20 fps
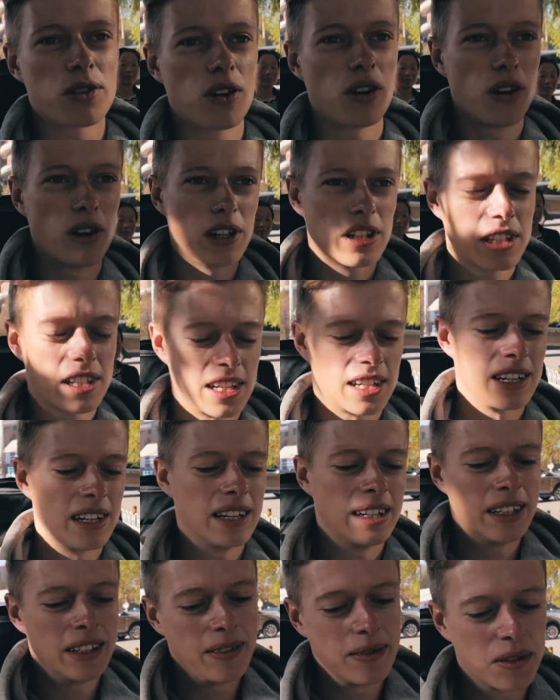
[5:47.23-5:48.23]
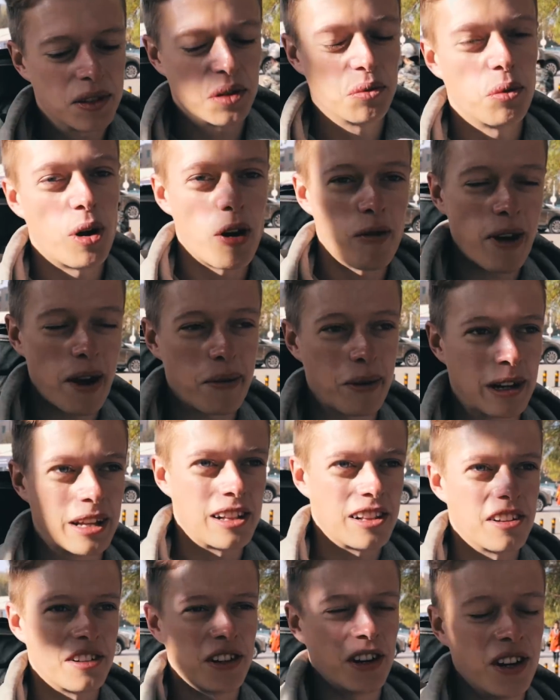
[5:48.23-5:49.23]
cold, to warm up a
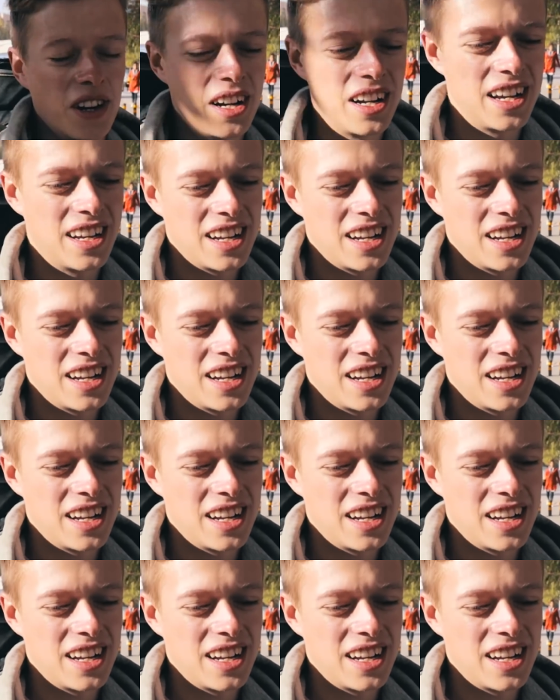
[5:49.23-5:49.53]
little, you know.